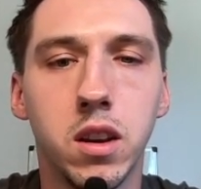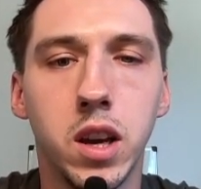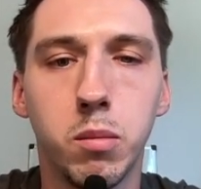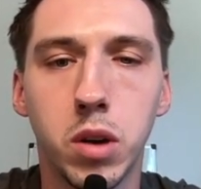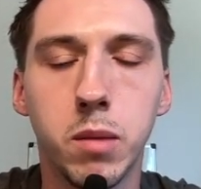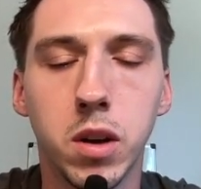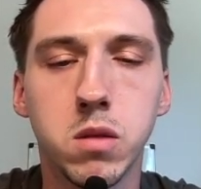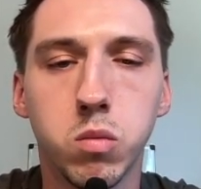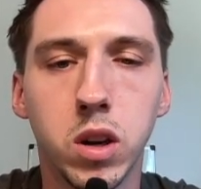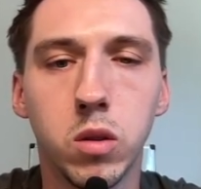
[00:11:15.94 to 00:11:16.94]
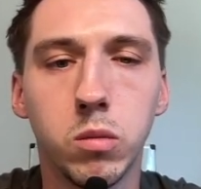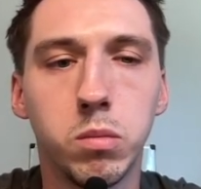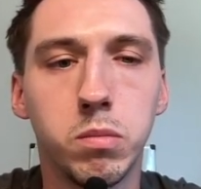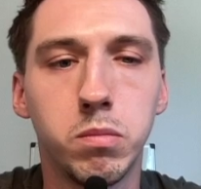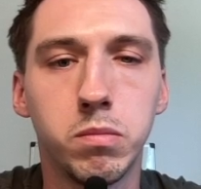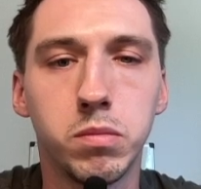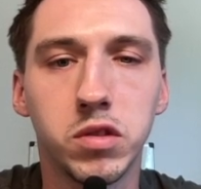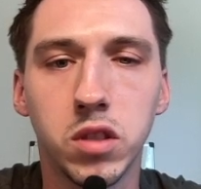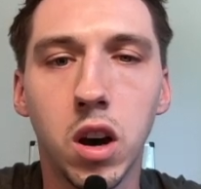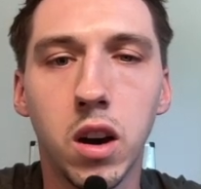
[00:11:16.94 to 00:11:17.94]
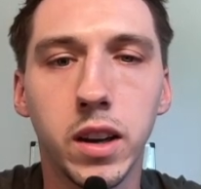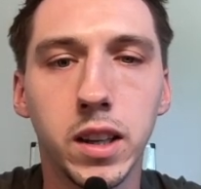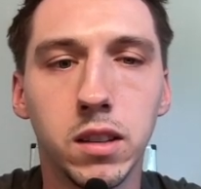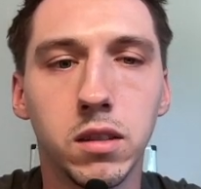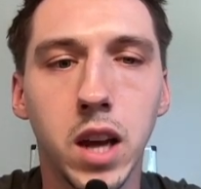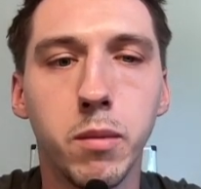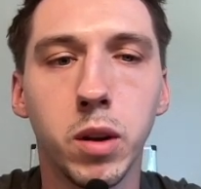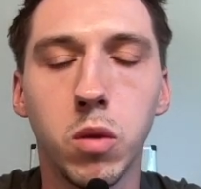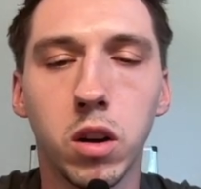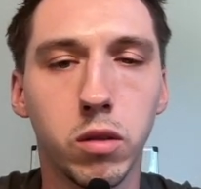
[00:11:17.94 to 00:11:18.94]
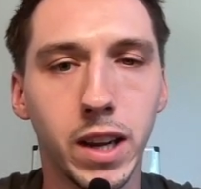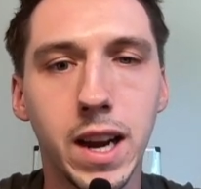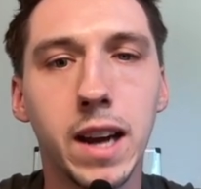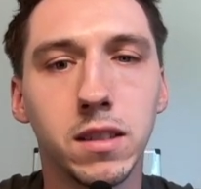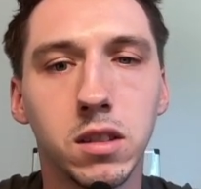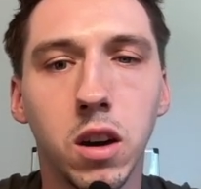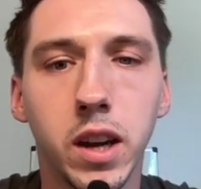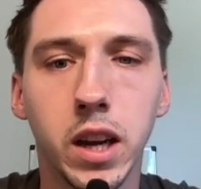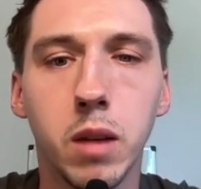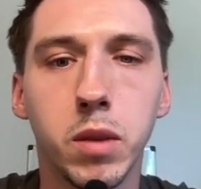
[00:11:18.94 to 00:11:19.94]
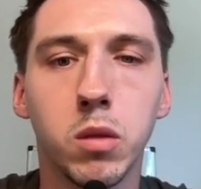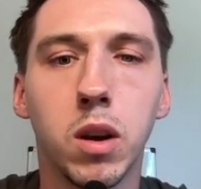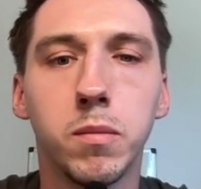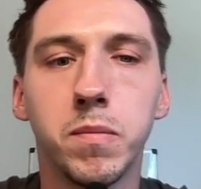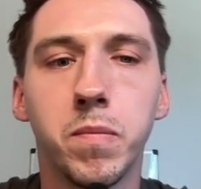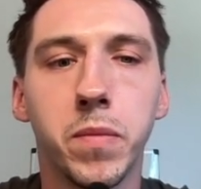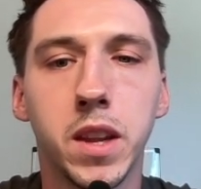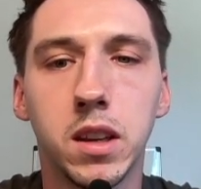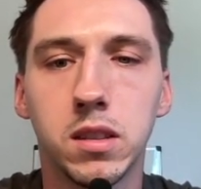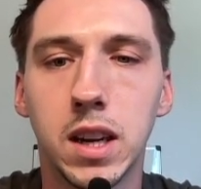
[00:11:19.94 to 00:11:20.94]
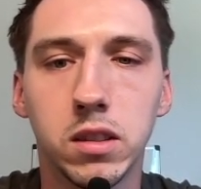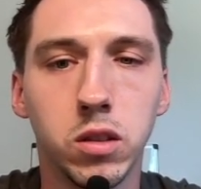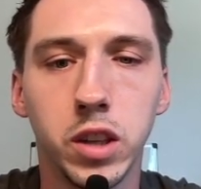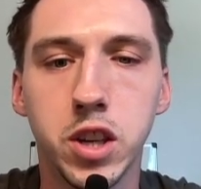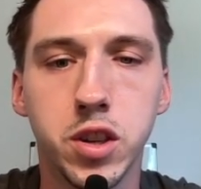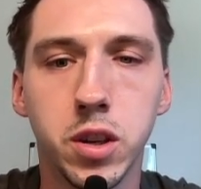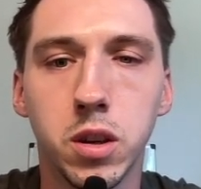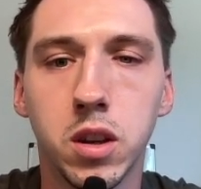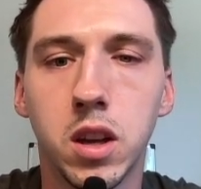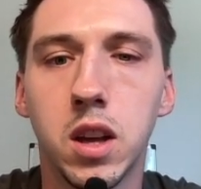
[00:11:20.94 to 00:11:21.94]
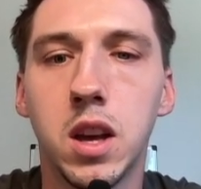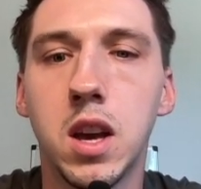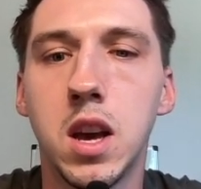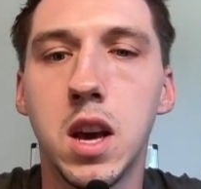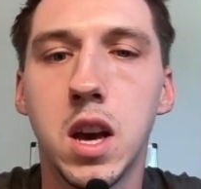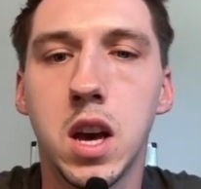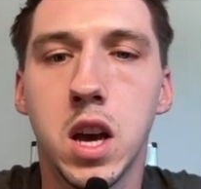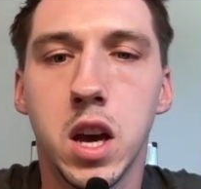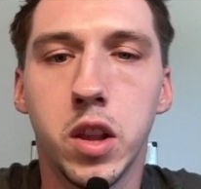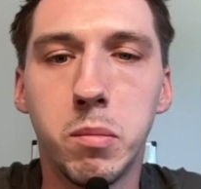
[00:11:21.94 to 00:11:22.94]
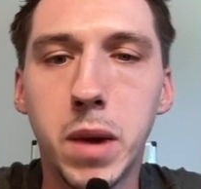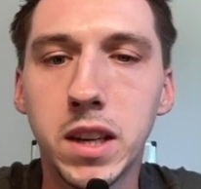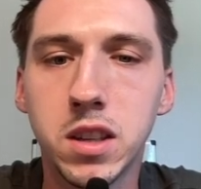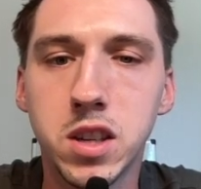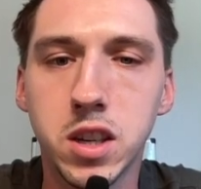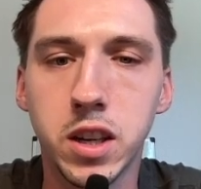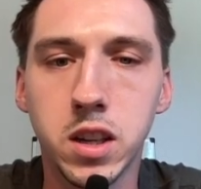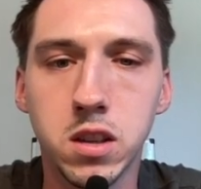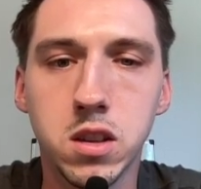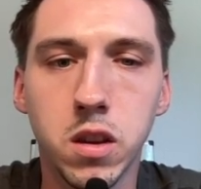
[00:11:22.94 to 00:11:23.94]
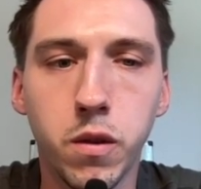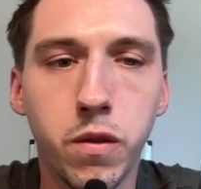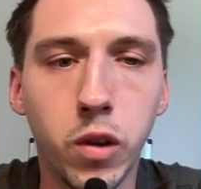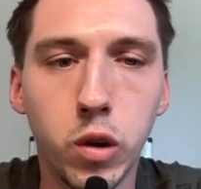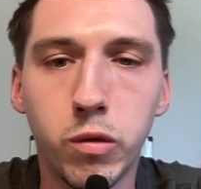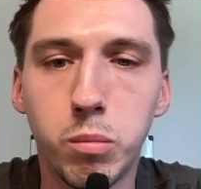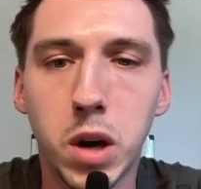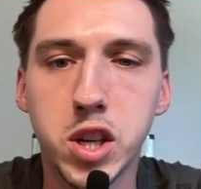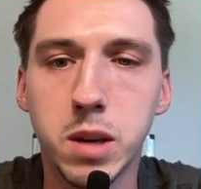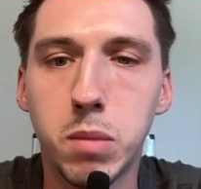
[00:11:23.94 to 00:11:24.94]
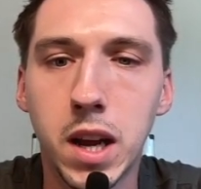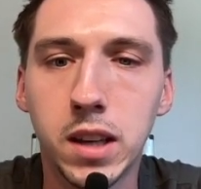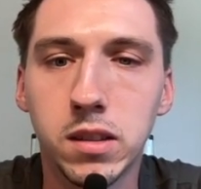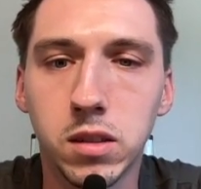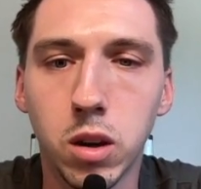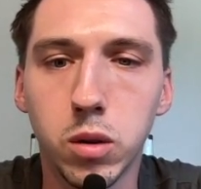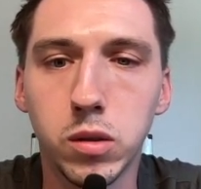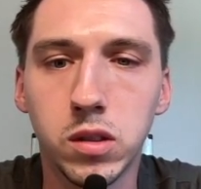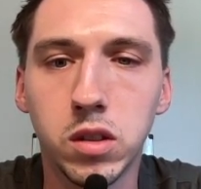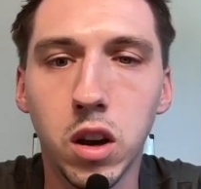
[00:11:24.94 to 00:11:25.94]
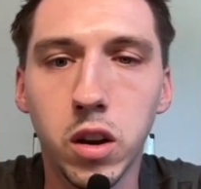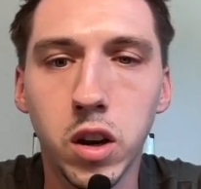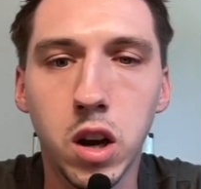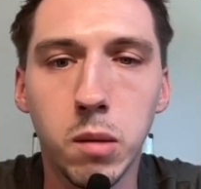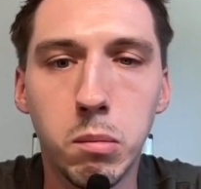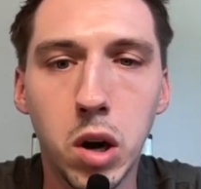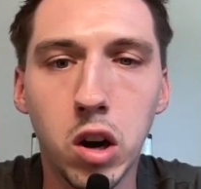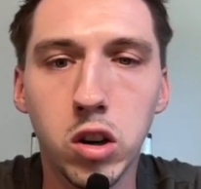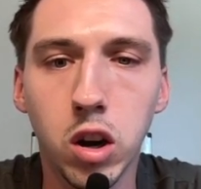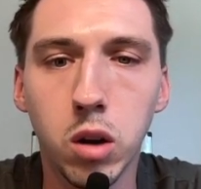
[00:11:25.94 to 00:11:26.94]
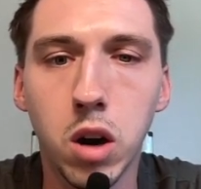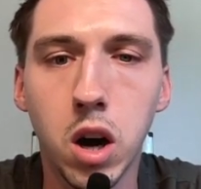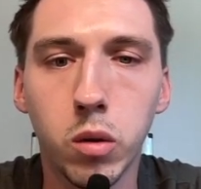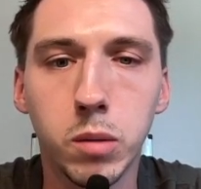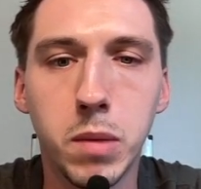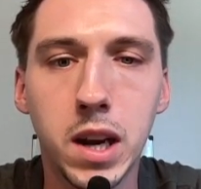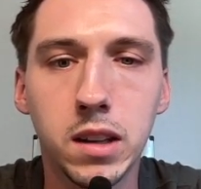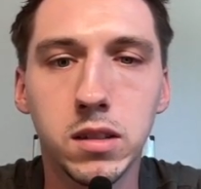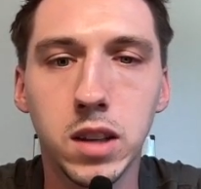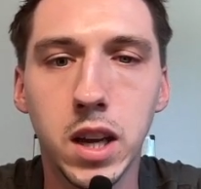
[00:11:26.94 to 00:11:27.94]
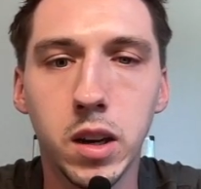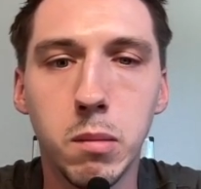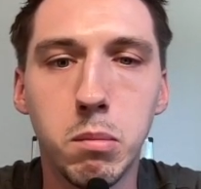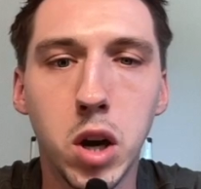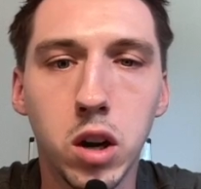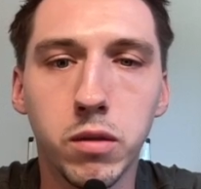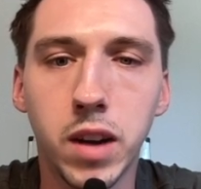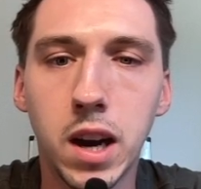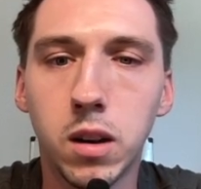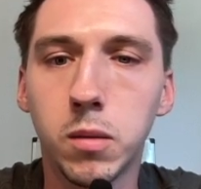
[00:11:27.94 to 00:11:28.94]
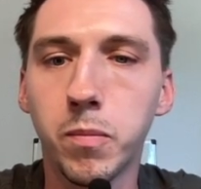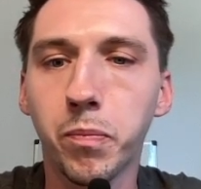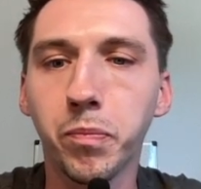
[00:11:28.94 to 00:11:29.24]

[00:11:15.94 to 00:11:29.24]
he pretty much will start in Game Week 1, or he can start in Game Week 1, so that's not an issue. The bench is full of budget players, so Turner, Barco, Harwood Bellis, and Bergval.